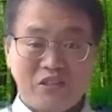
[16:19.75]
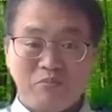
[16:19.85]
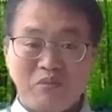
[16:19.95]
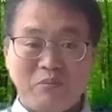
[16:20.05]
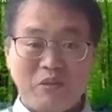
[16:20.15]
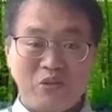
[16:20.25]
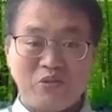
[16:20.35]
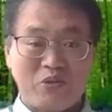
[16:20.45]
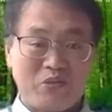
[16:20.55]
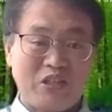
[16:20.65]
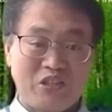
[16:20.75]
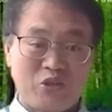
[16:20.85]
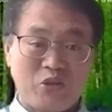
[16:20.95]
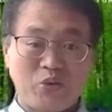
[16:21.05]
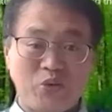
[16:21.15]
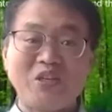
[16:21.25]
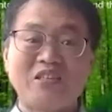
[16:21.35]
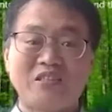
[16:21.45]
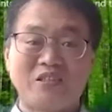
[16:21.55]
maybe digital twins.